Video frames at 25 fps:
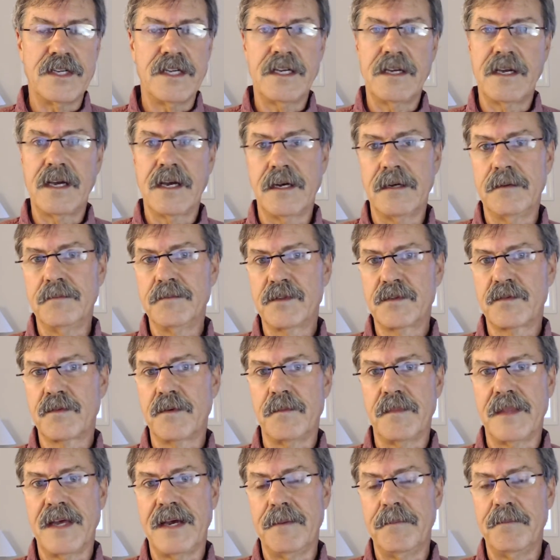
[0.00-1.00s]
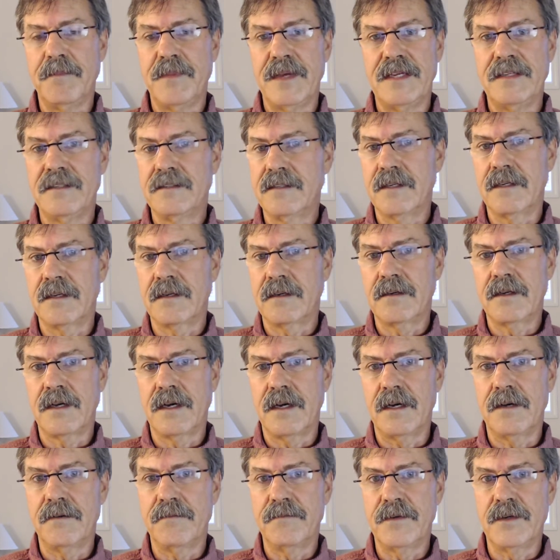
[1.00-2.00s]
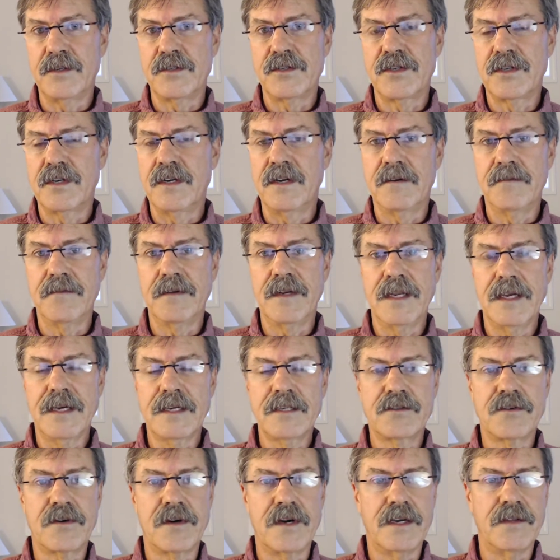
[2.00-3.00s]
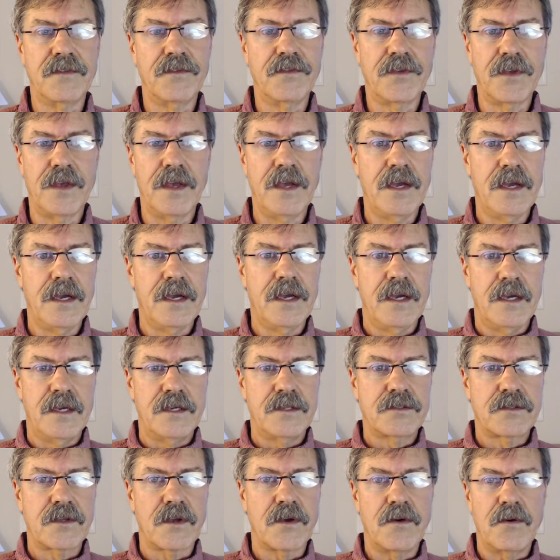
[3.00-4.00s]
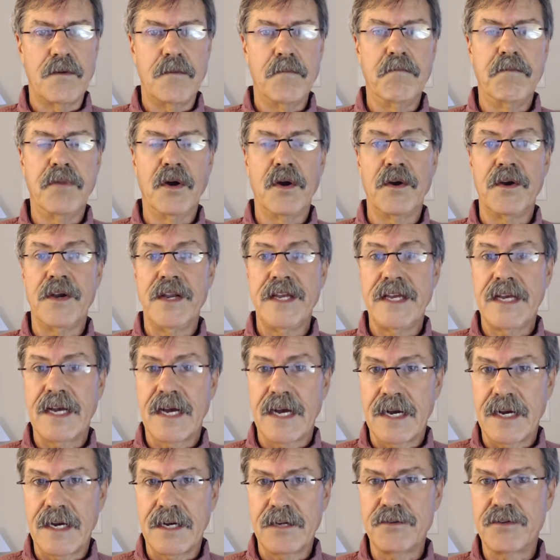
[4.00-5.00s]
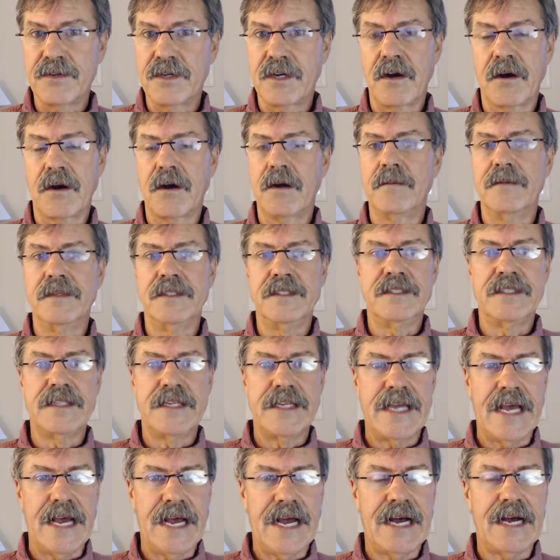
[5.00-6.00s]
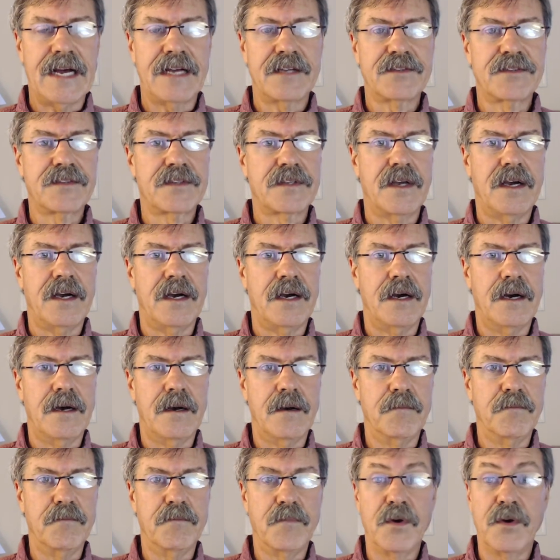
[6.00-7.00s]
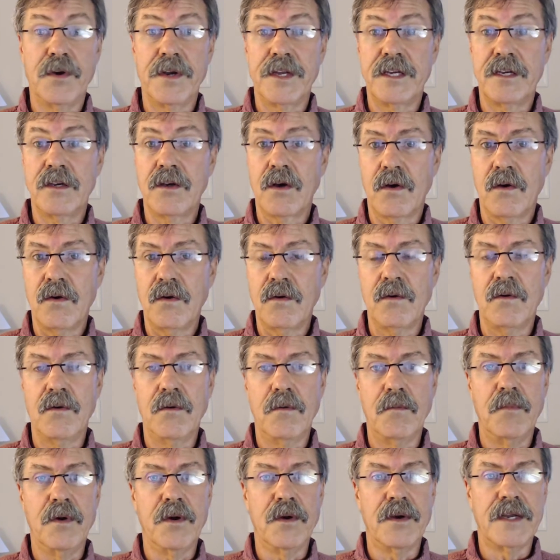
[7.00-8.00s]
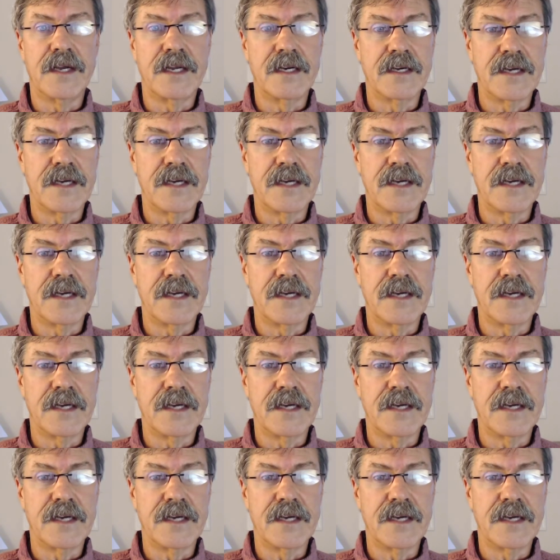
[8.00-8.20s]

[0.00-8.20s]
comes from that basic function of electrons. So burning hydrocarbons, gas, burning coal, burning